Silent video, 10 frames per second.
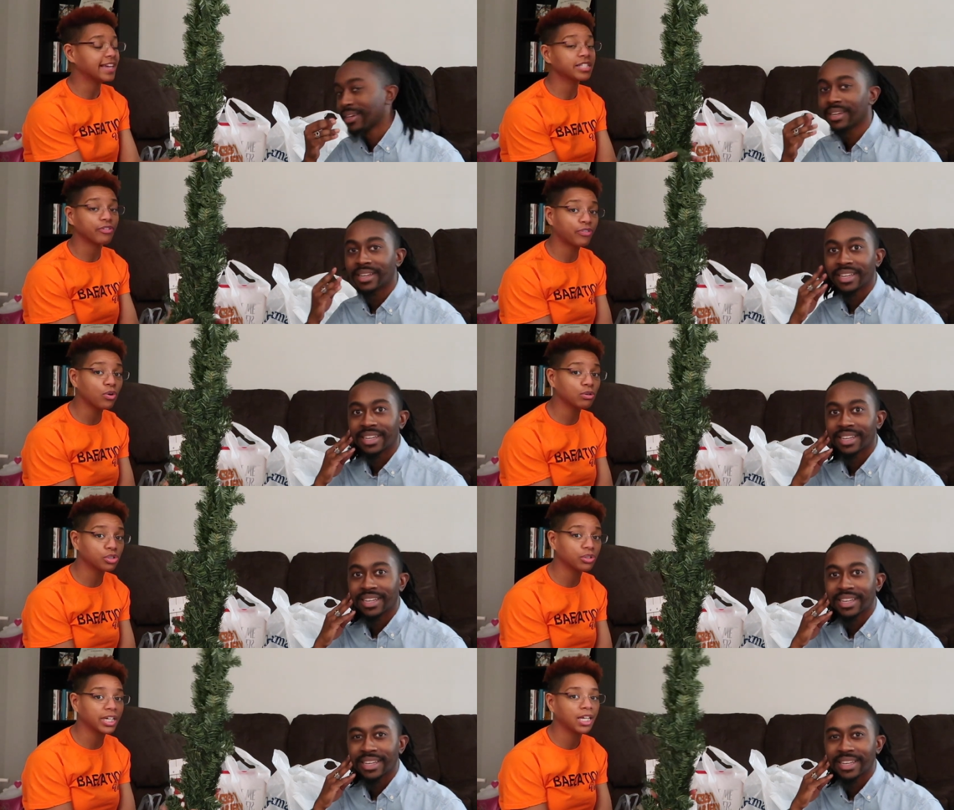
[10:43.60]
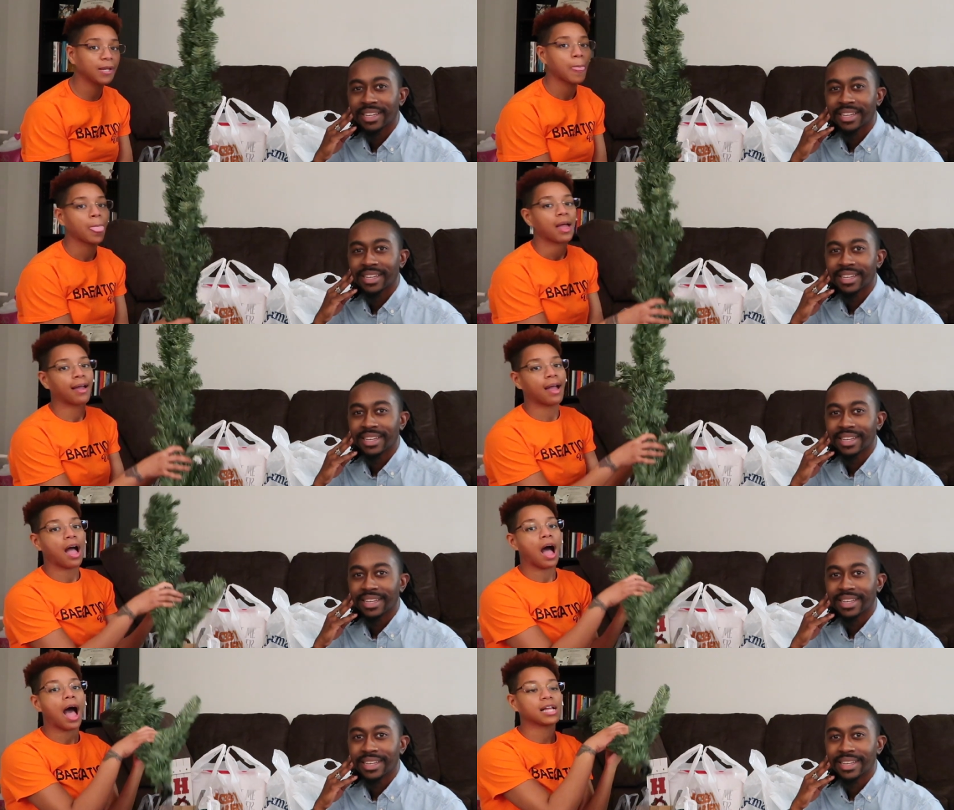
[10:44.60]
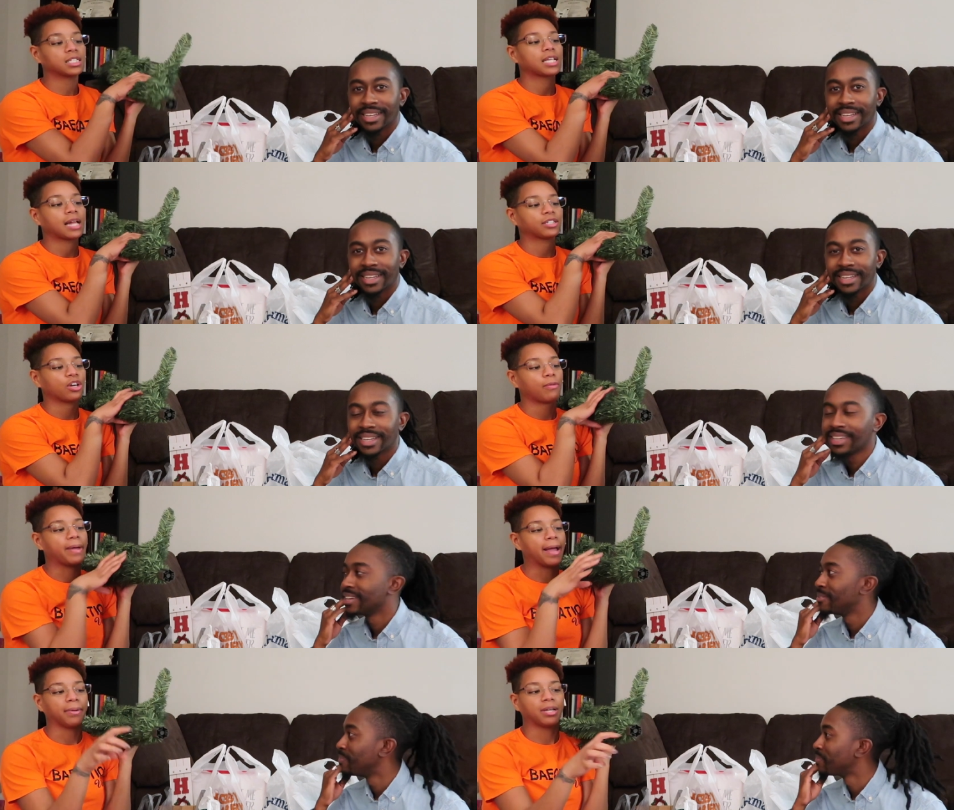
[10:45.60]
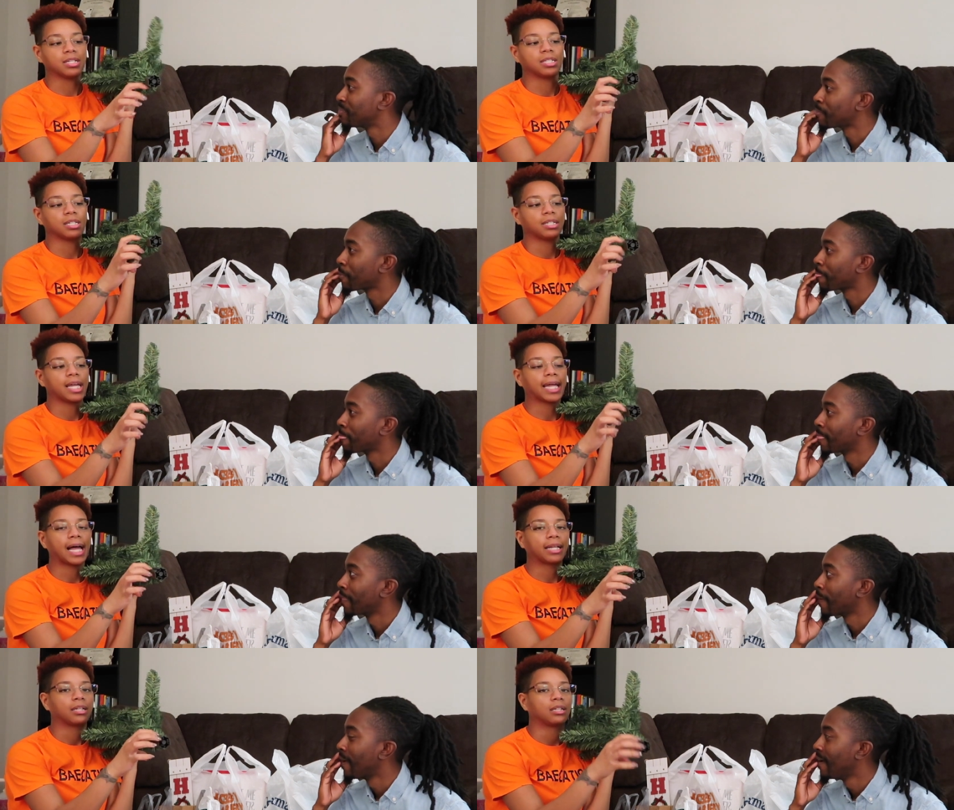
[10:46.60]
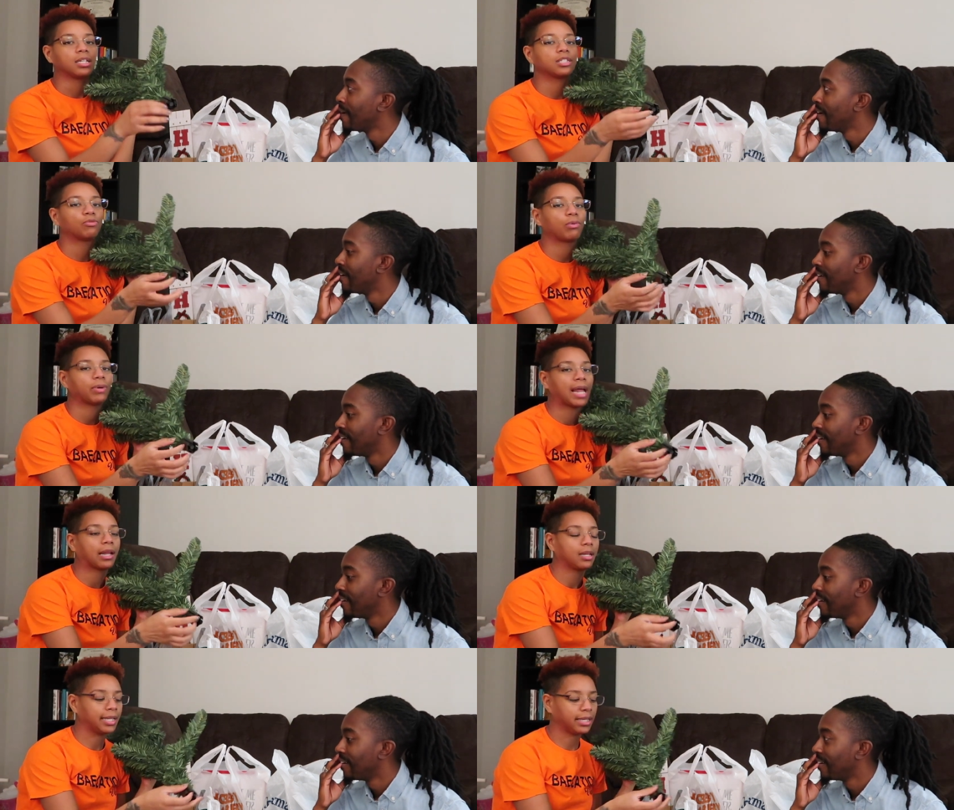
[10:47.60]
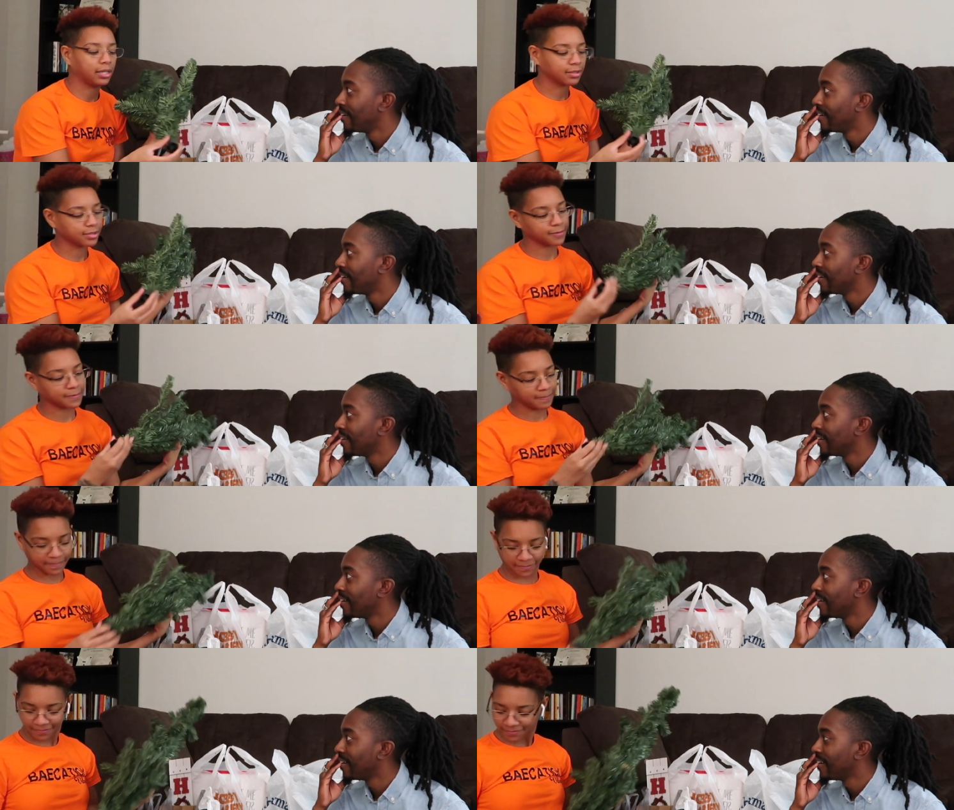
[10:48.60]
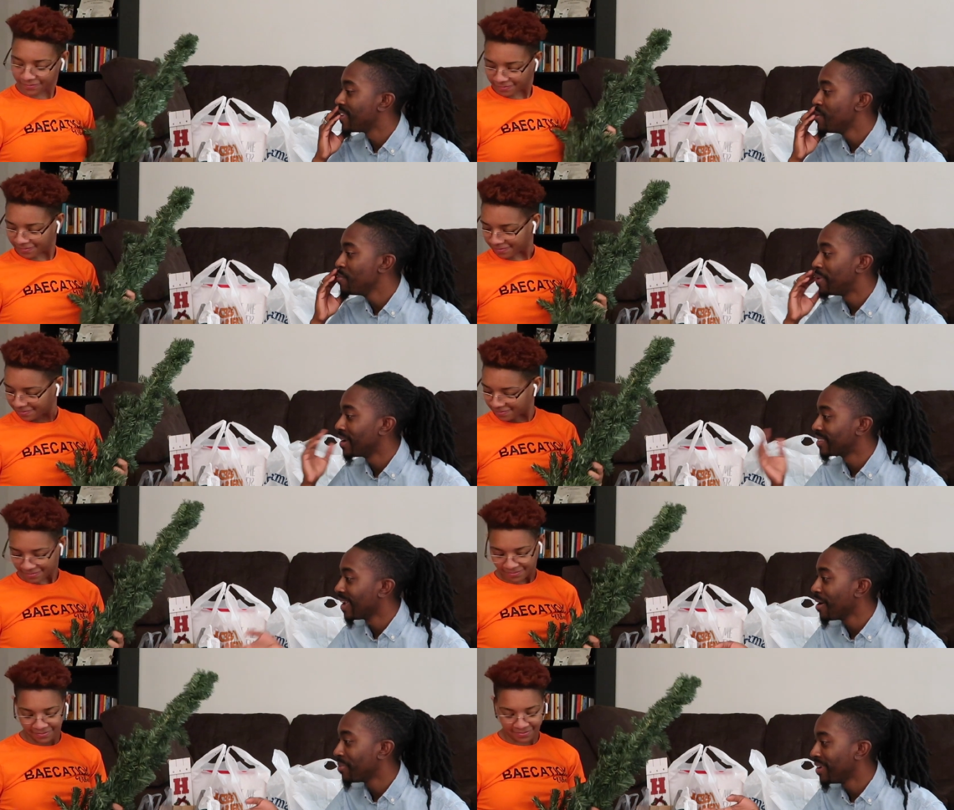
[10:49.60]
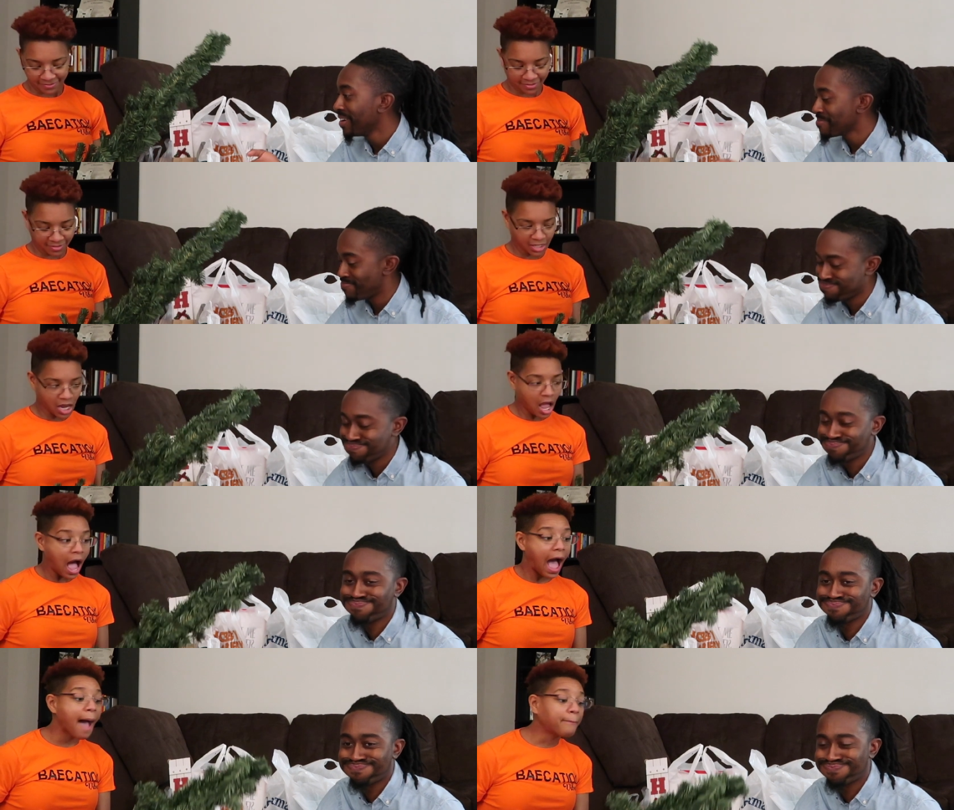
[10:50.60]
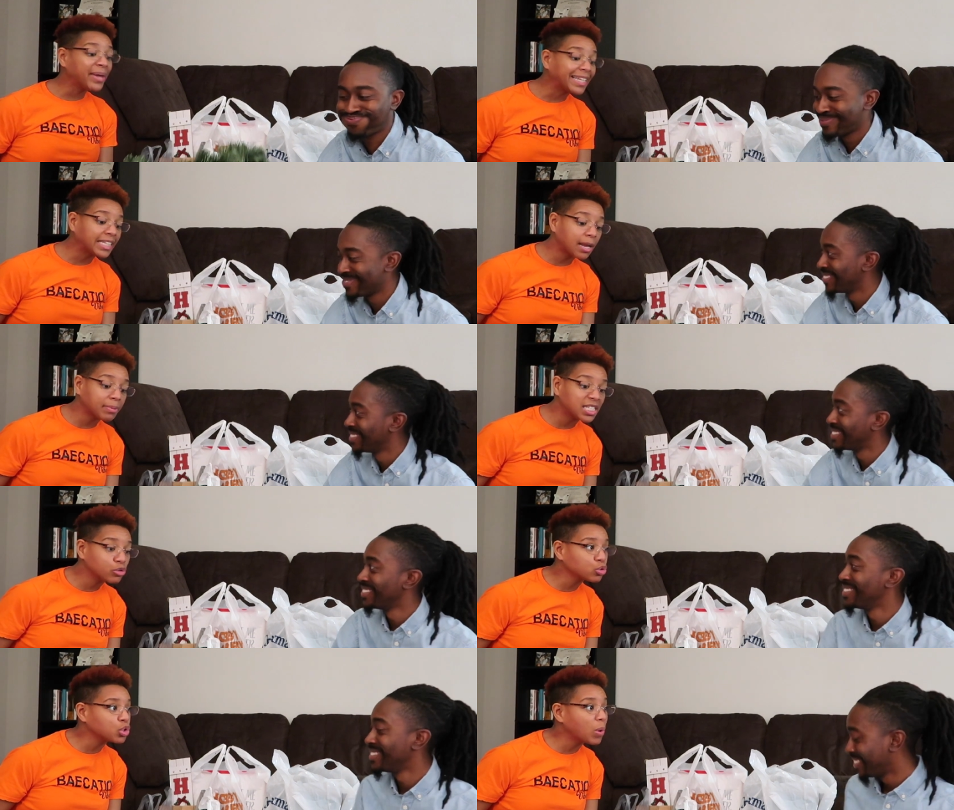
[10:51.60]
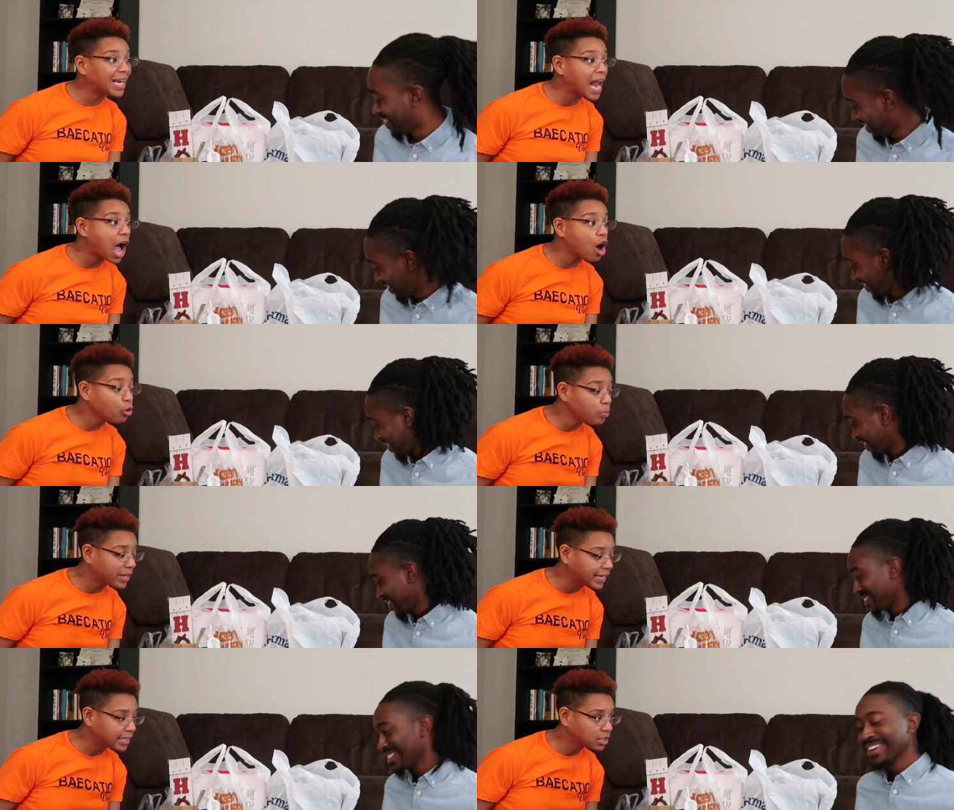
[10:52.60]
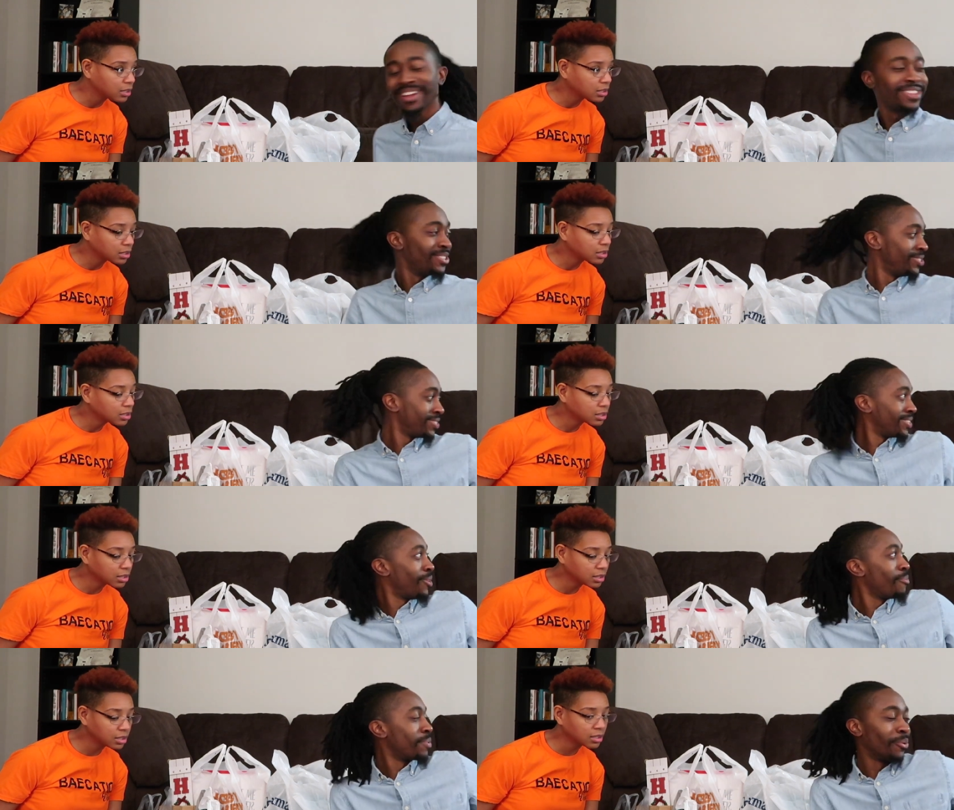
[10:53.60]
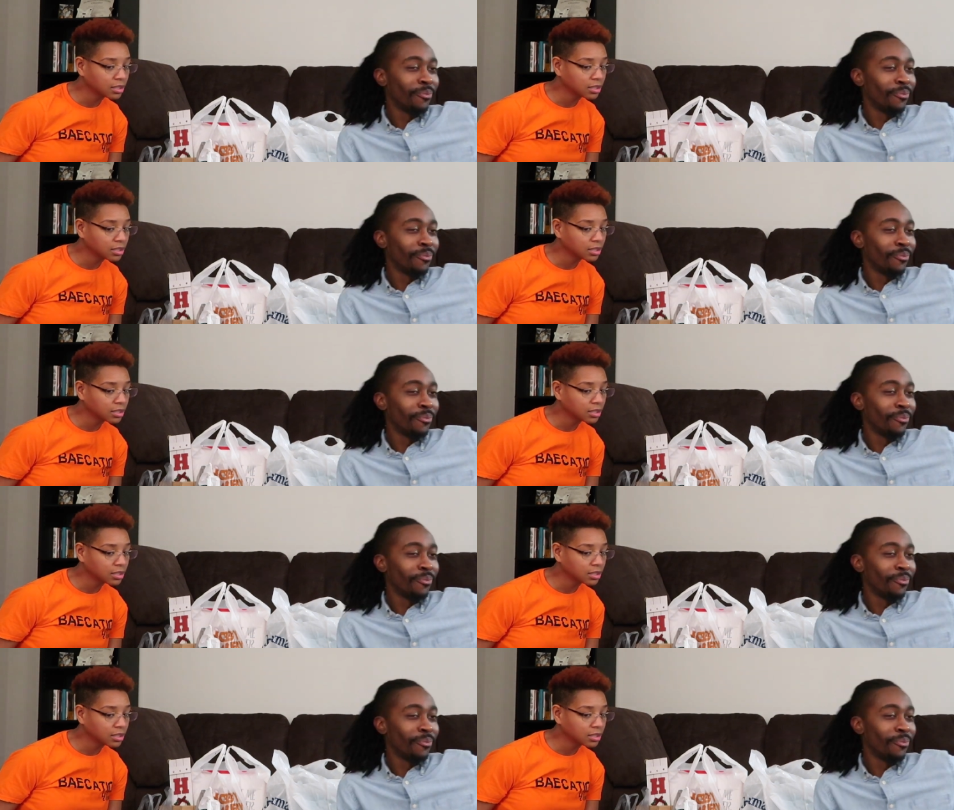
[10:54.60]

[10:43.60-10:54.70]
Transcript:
Speaker 1: it's a full tree. I just got to go back because it didn't got, just the one without the legs.
Speaker 2: And you picked that one up?
Speaker 1: I picked it up because this was the one that I opened.
Speaker 2: You should have opened the